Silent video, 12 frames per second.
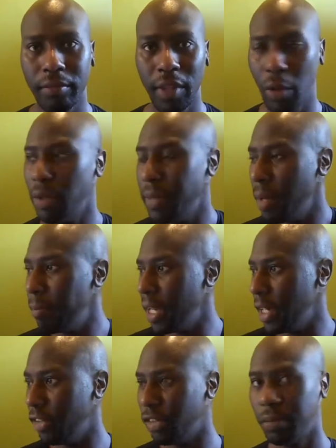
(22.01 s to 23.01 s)
They want to be at
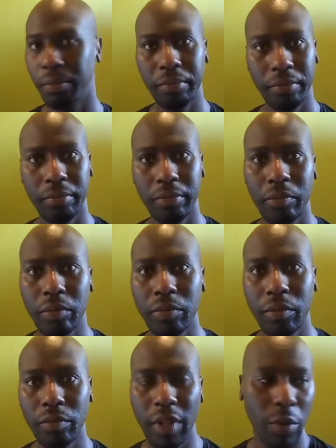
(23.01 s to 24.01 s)
peace.
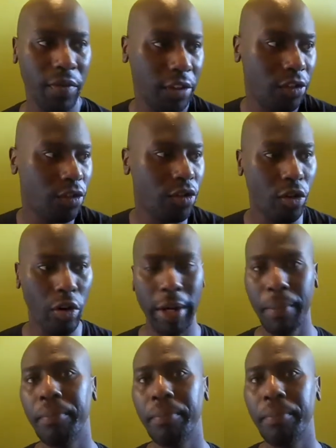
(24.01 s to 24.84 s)
They want this joy.